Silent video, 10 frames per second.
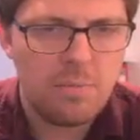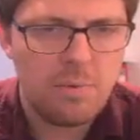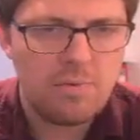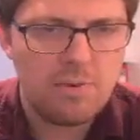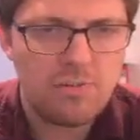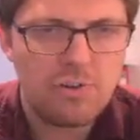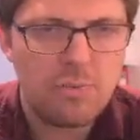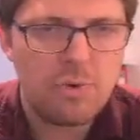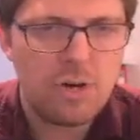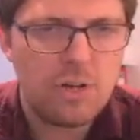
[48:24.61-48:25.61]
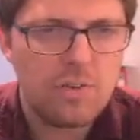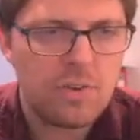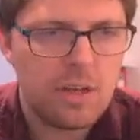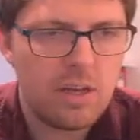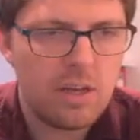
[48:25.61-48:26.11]
We for sure want
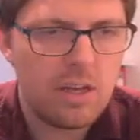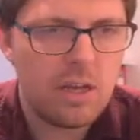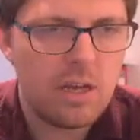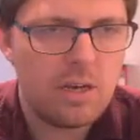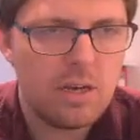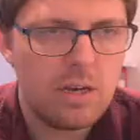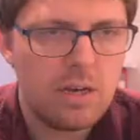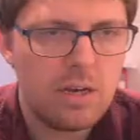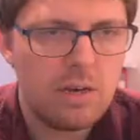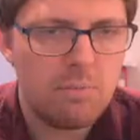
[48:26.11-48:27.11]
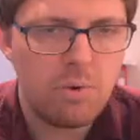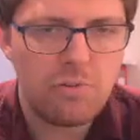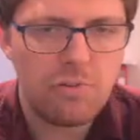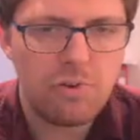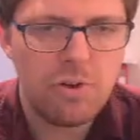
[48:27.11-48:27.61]
a
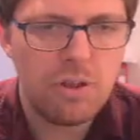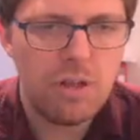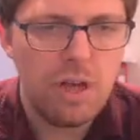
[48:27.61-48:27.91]
morsel.